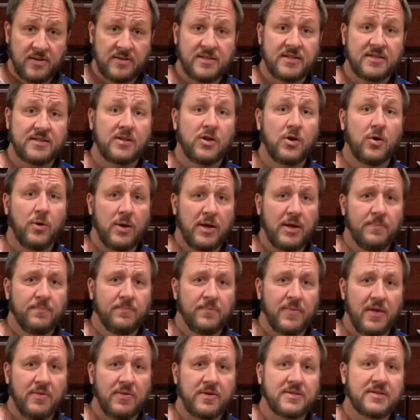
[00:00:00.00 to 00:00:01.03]
This is Louie,
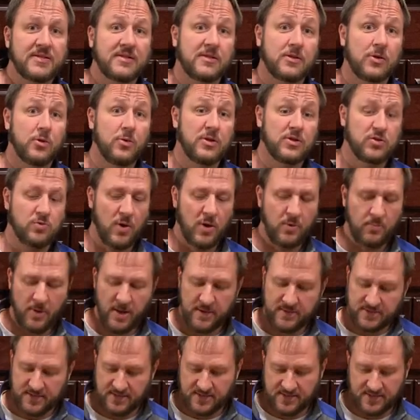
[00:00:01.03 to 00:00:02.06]
and this is Louie's
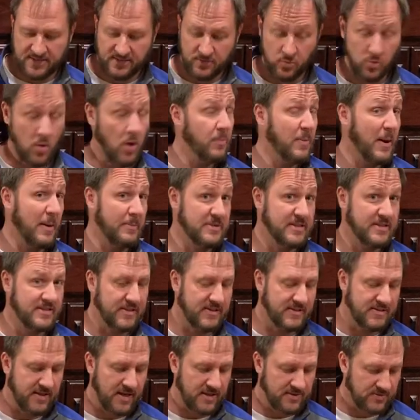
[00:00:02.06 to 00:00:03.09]
roadmap to
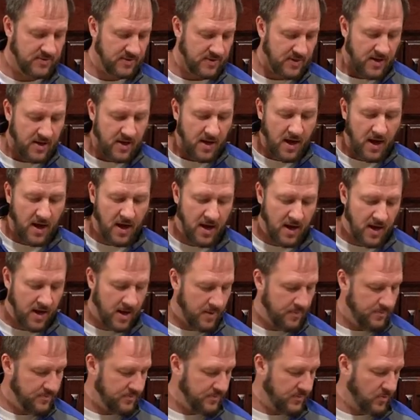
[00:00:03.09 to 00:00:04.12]
success.
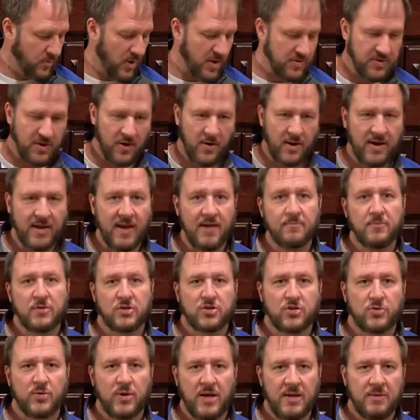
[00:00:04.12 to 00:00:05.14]
Right there, I gave him a
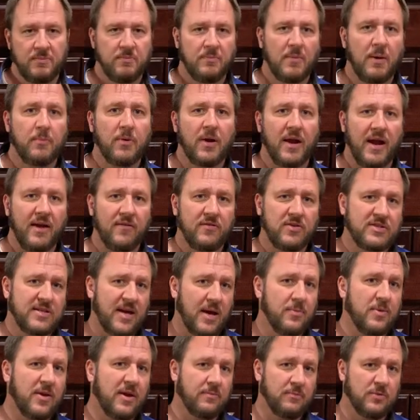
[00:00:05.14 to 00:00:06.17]
treat. Remember, every
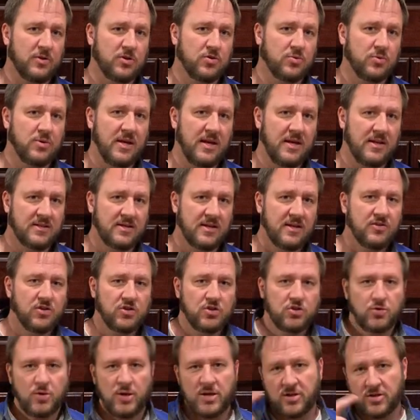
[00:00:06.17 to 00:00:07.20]
time you give him a treat, the
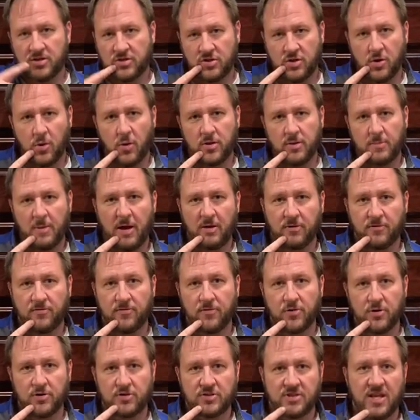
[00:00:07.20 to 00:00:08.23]
treat should go in the mouth
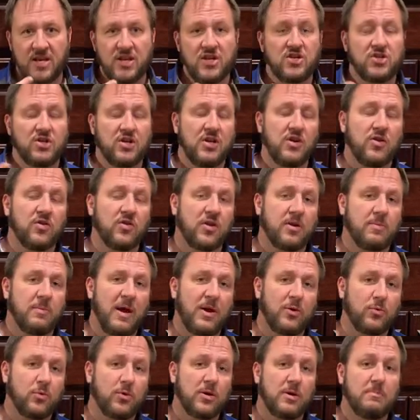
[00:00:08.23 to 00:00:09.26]
first, and he should hear the
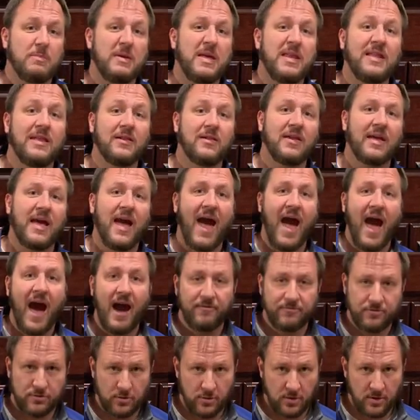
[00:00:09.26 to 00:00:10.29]
command word immediately
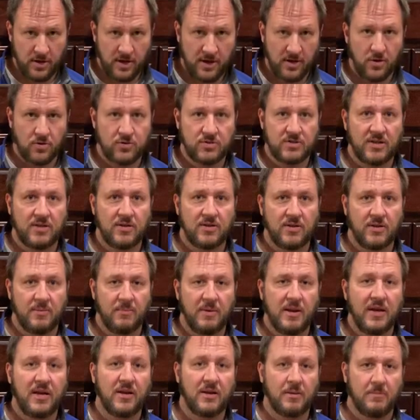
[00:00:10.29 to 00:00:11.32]
after it goes in
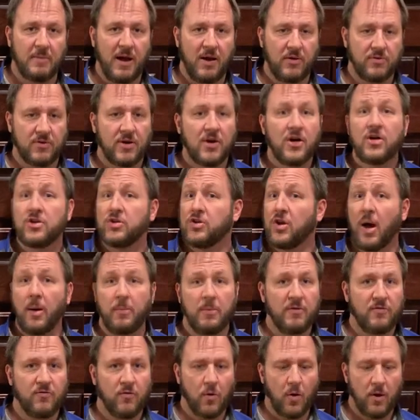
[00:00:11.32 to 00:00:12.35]
the mouth,
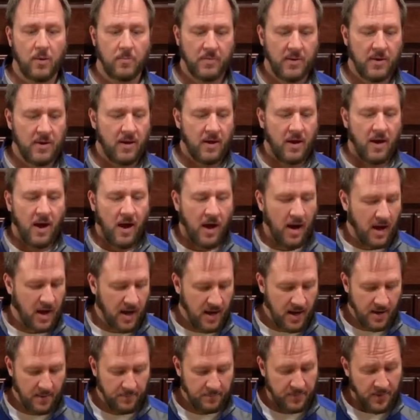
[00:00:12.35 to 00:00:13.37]
not before.
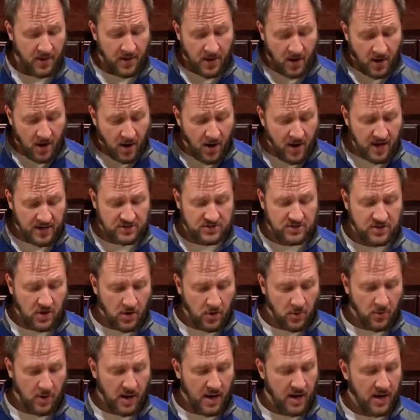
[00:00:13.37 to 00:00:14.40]
All right,
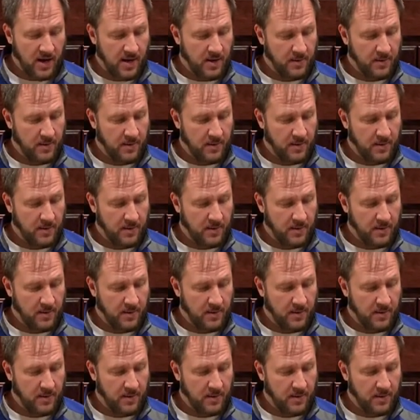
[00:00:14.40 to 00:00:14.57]
so